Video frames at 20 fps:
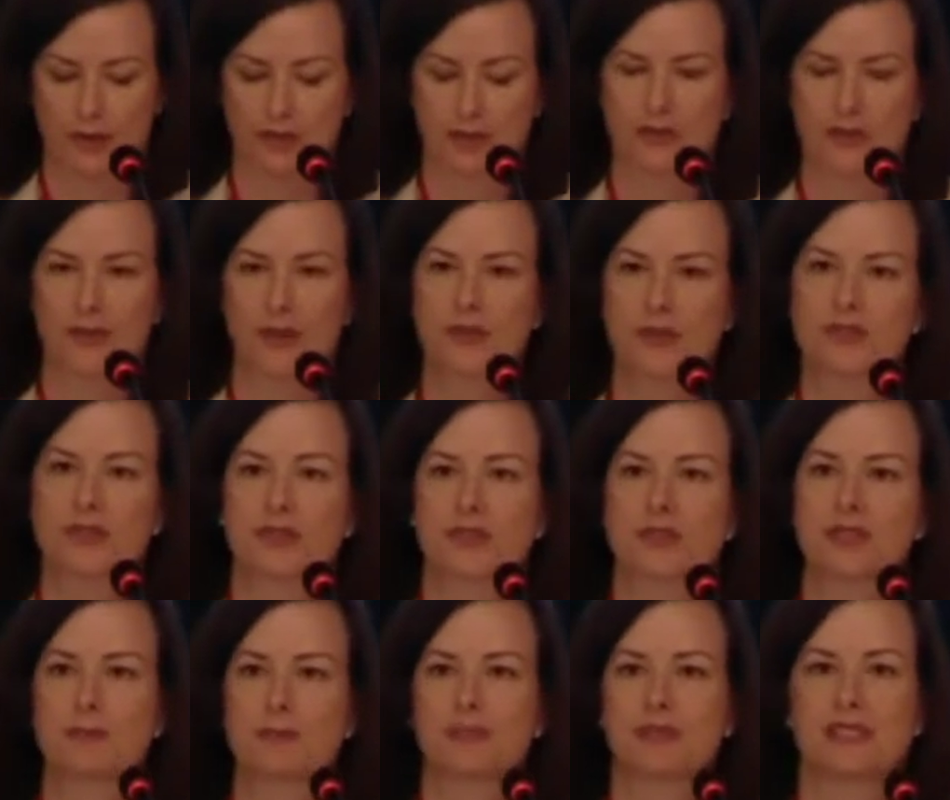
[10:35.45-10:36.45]
The first are
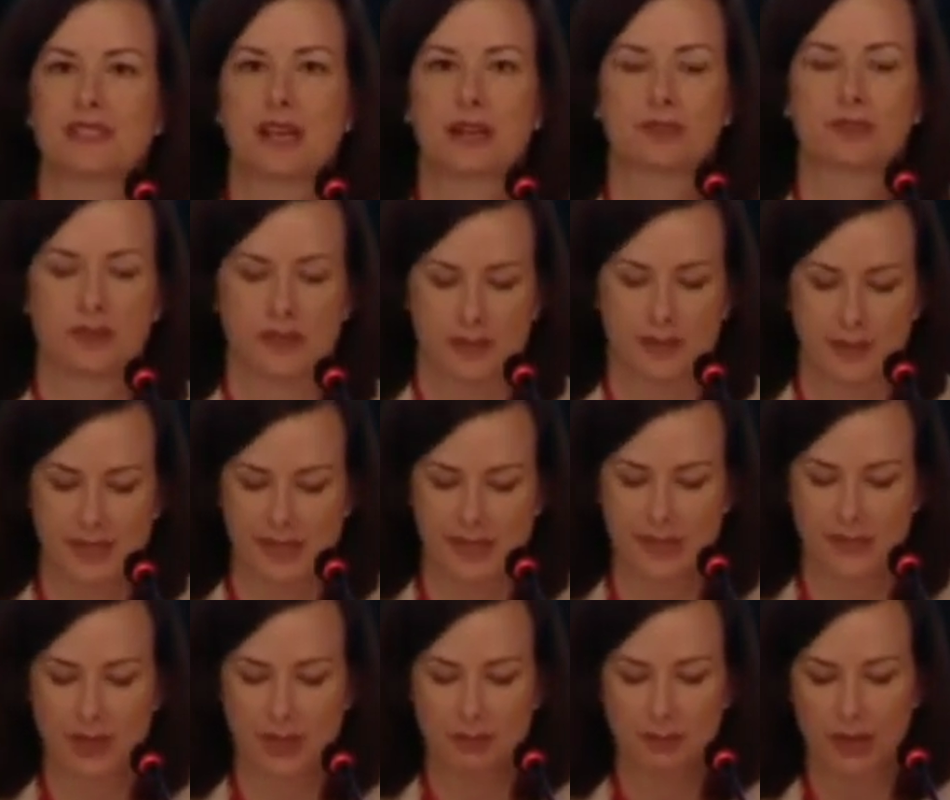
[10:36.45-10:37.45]

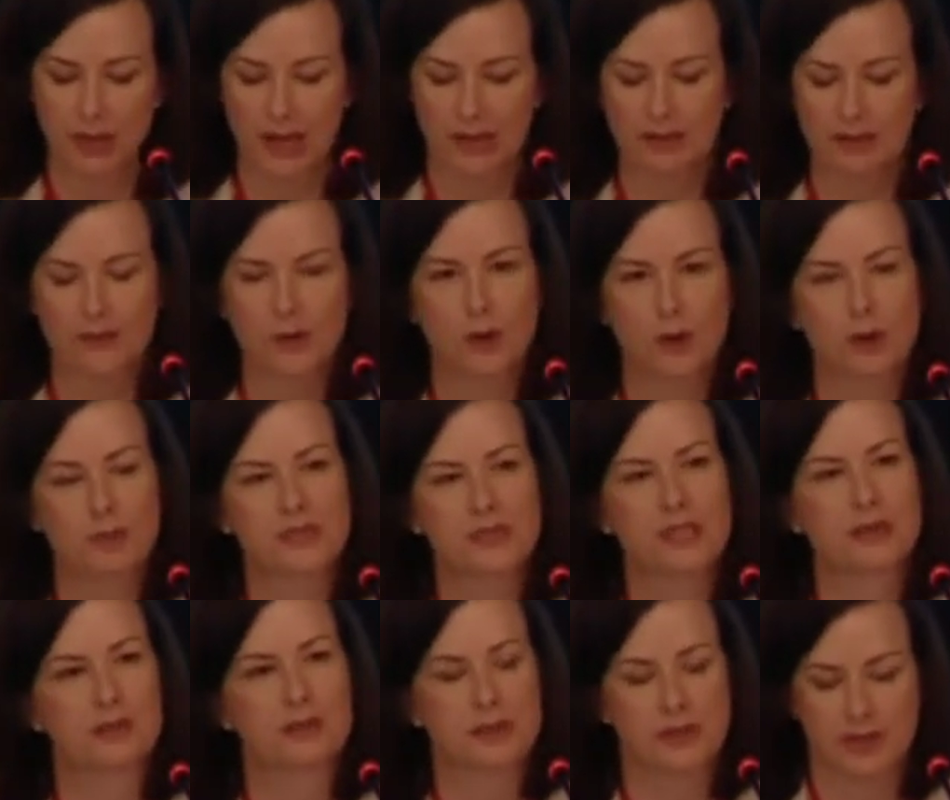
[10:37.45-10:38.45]
sector-specific platforms
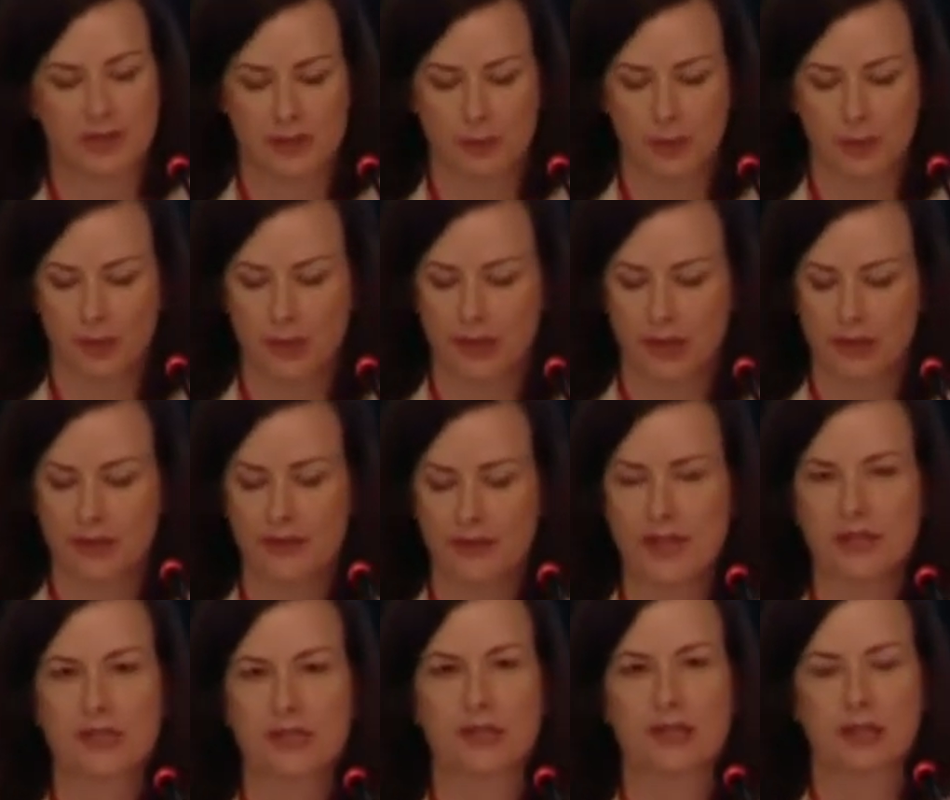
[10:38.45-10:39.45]
that support
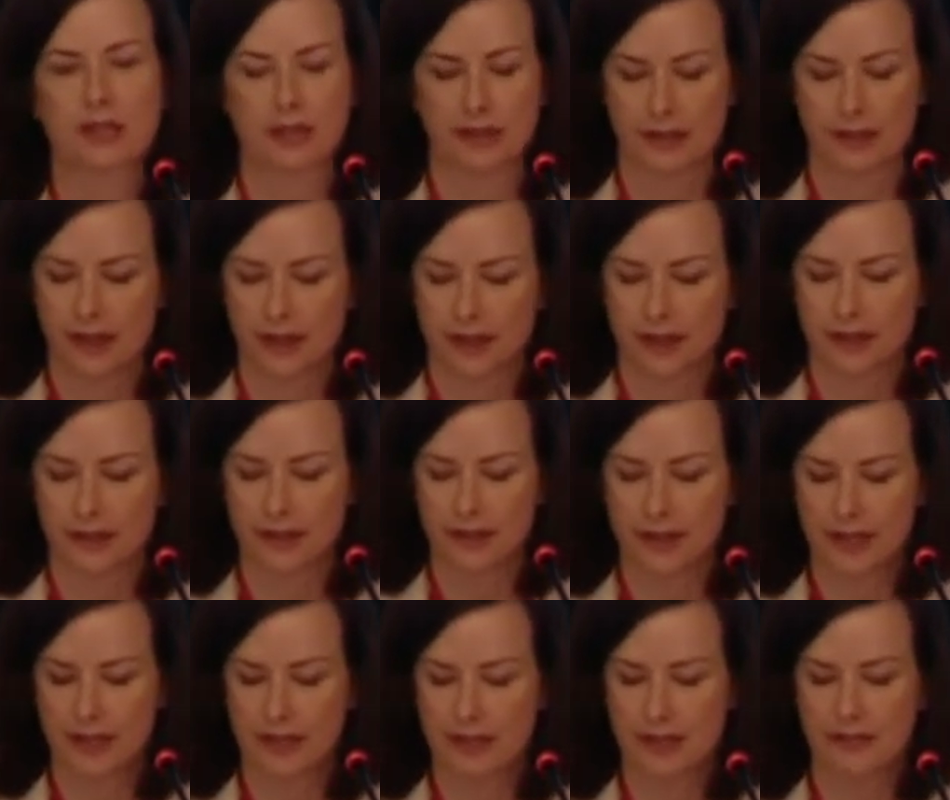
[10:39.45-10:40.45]
innovation in a
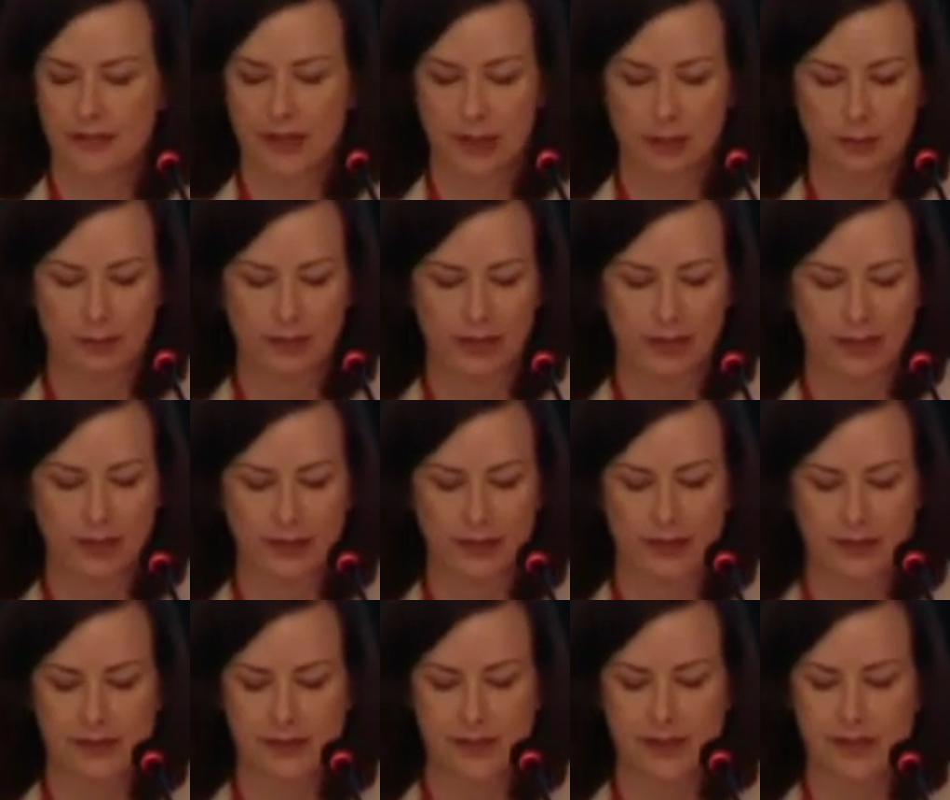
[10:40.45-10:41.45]
key development
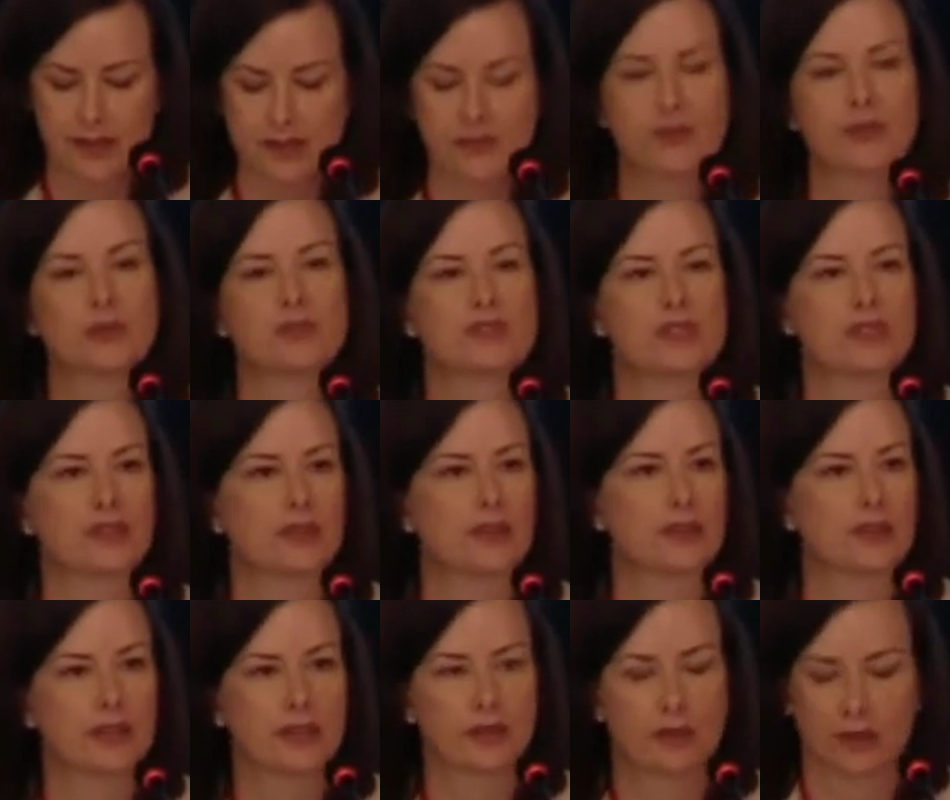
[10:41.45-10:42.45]
area, such as food
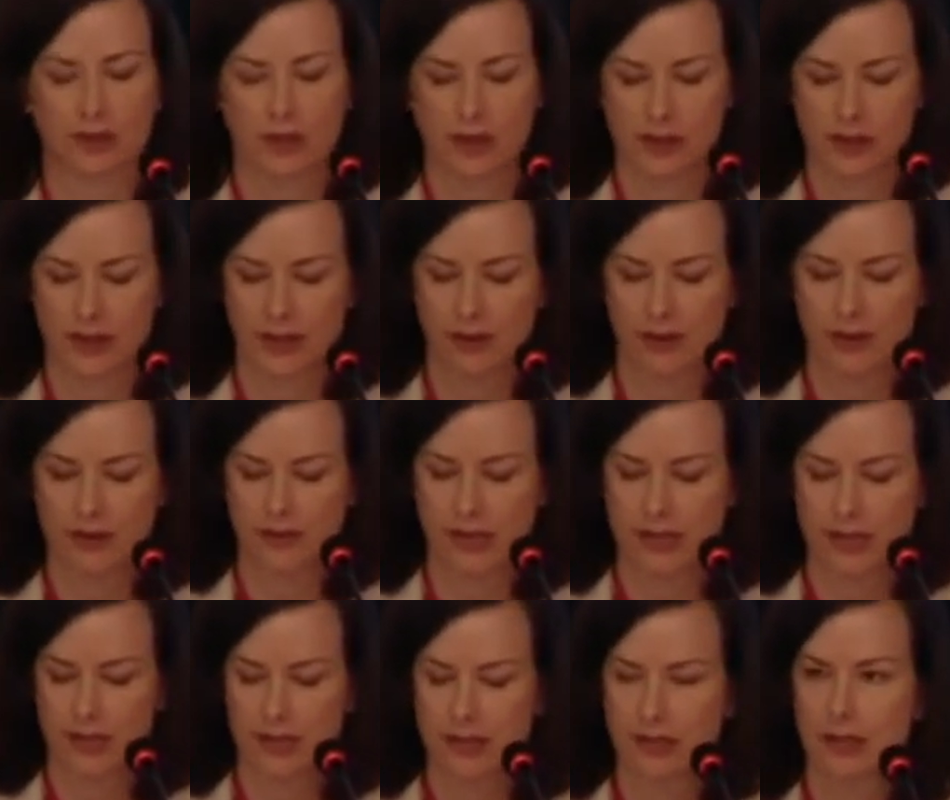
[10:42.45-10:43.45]
security or early grade
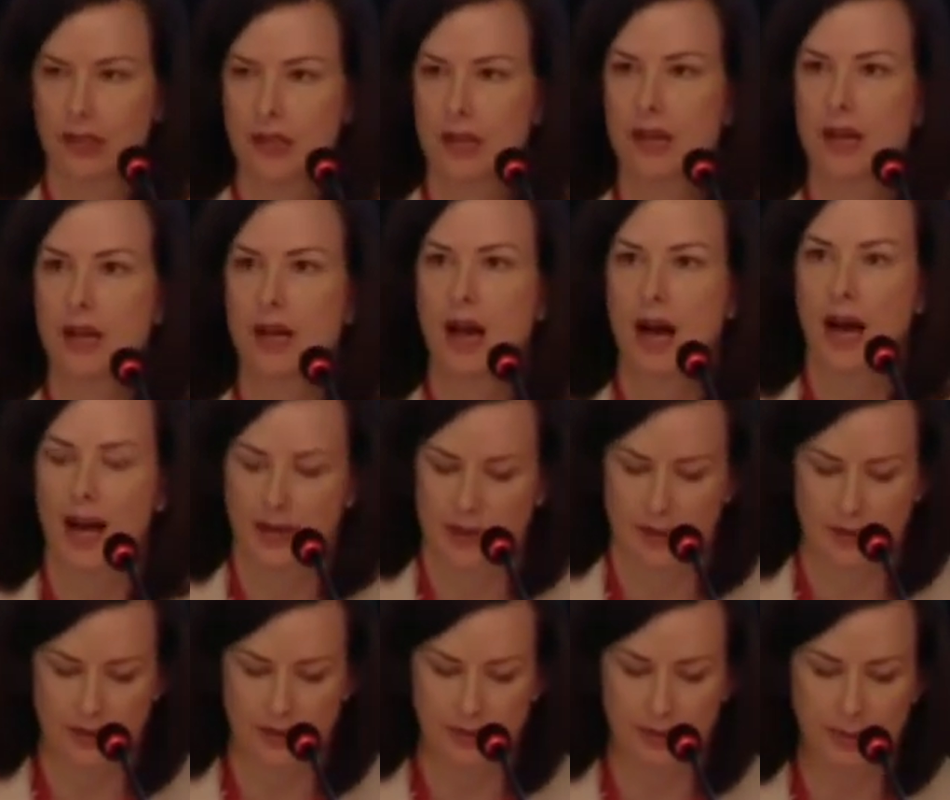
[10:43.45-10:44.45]
reading,
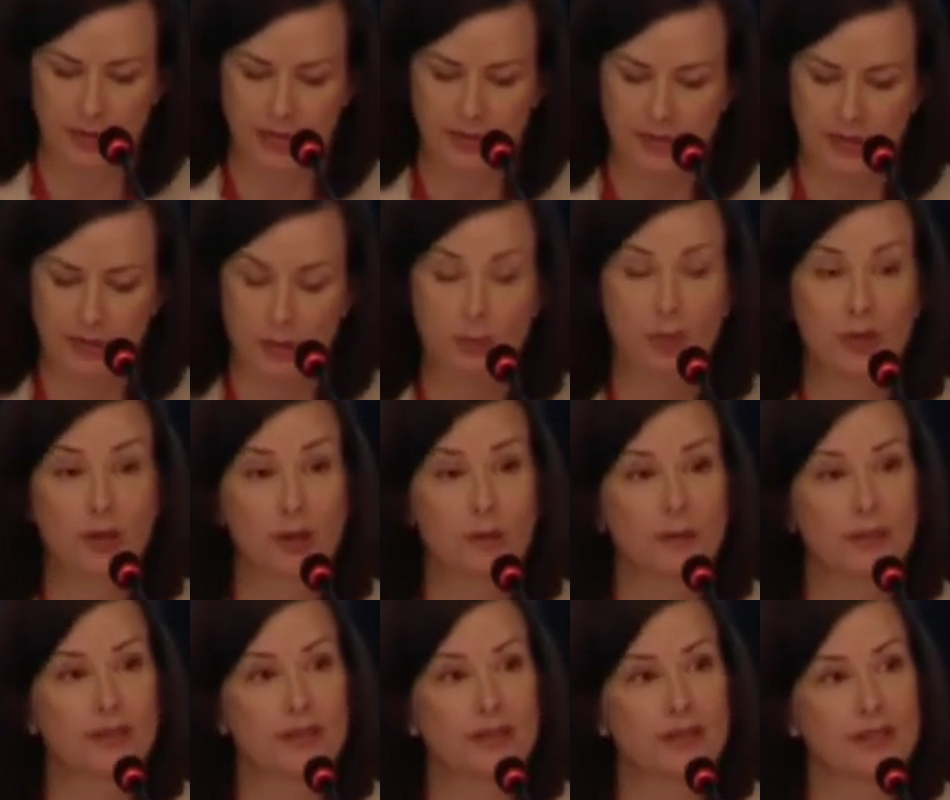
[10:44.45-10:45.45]
either at the base of the
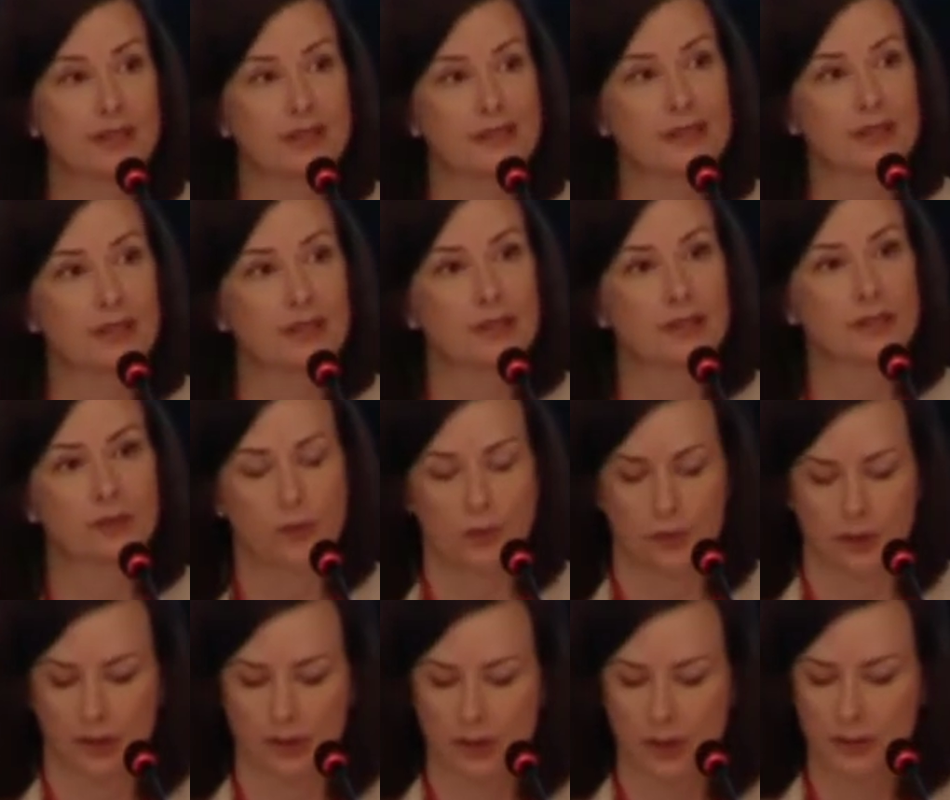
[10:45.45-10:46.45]
pyramid in India
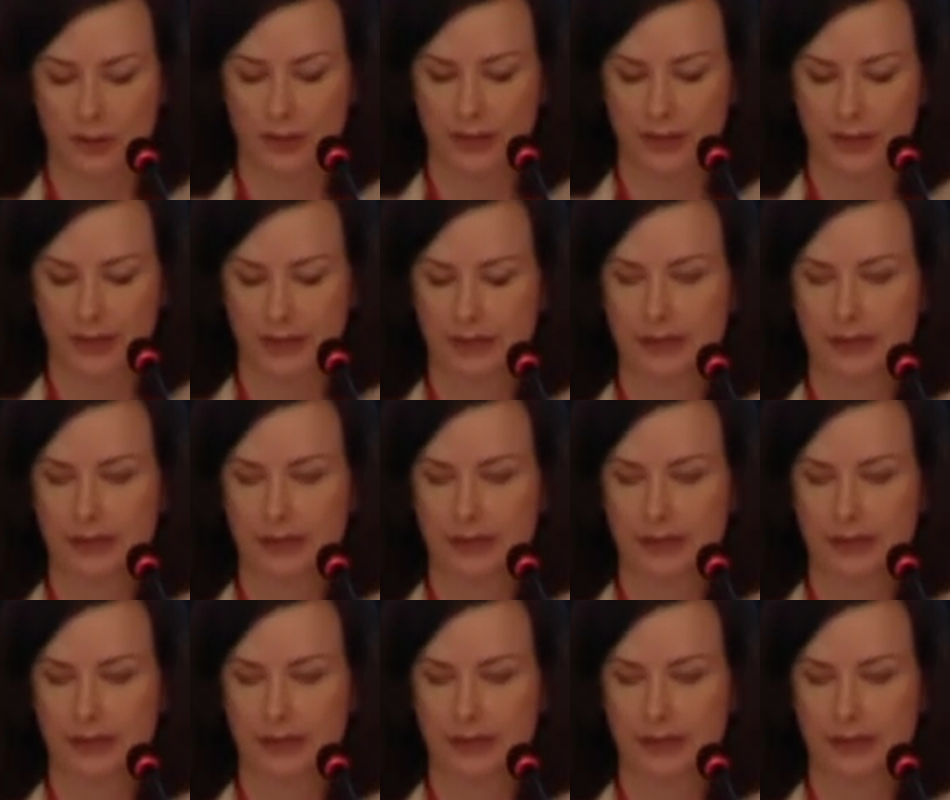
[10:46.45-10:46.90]
or globally.